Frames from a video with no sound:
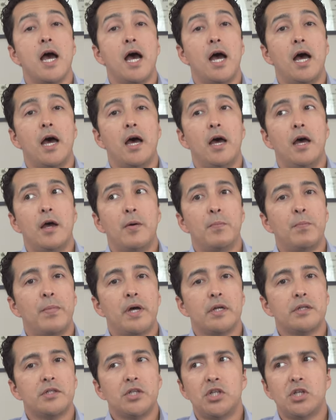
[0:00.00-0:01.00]

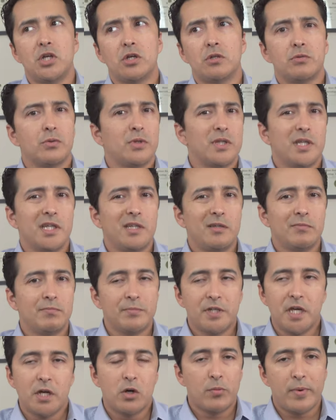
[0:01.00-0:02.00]
but you don't really
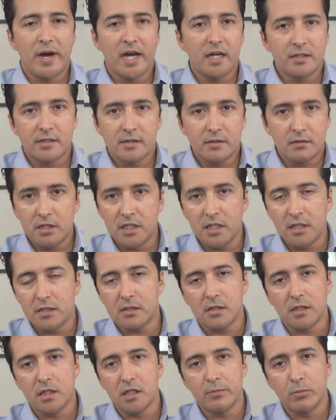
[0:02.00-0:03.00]
care about
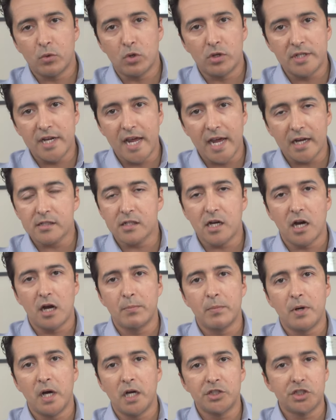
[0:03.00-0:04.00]
T-Slim or Dexcom
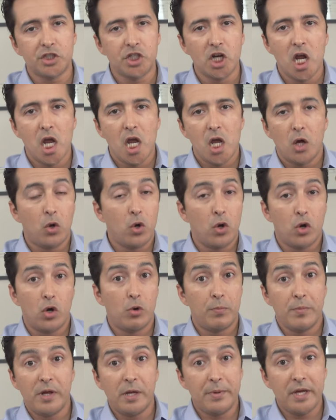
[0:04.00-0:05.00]
much,
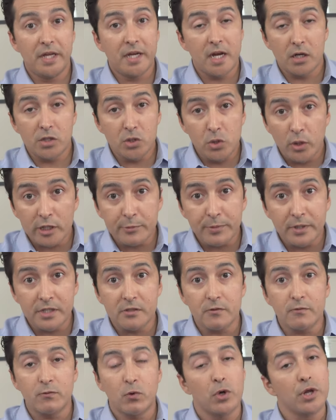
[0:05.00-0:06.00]
or maybe they're too
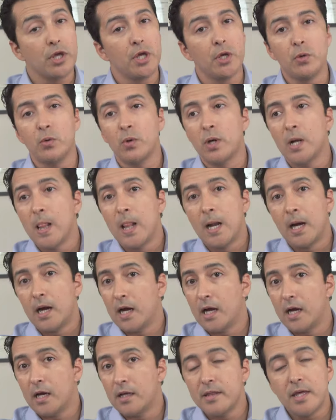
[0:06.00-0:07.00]
expensive for you,
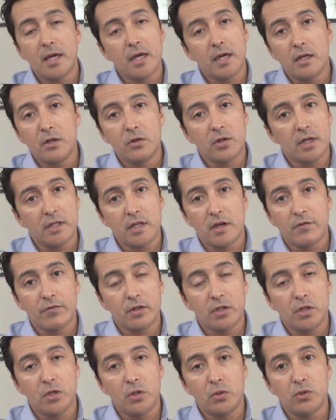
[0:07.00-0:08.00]
then you can
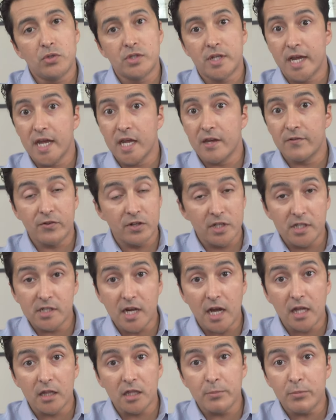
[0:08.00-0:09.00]
definitely use a
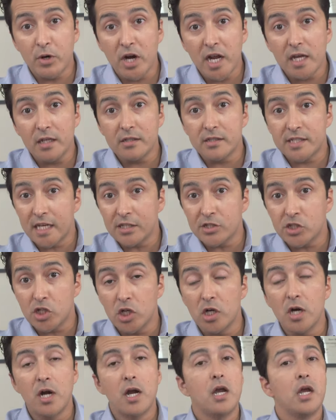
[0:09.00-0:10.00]
Freestyle Libre
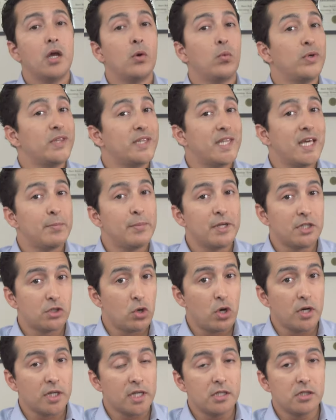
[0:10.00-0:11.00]
sensor with the
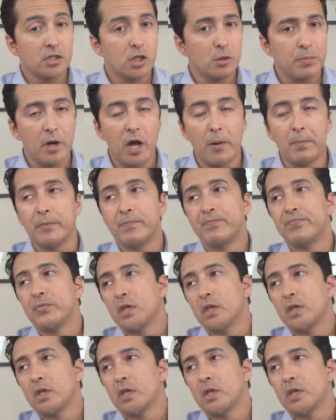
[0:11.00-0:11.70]
Medtronic insulin pump.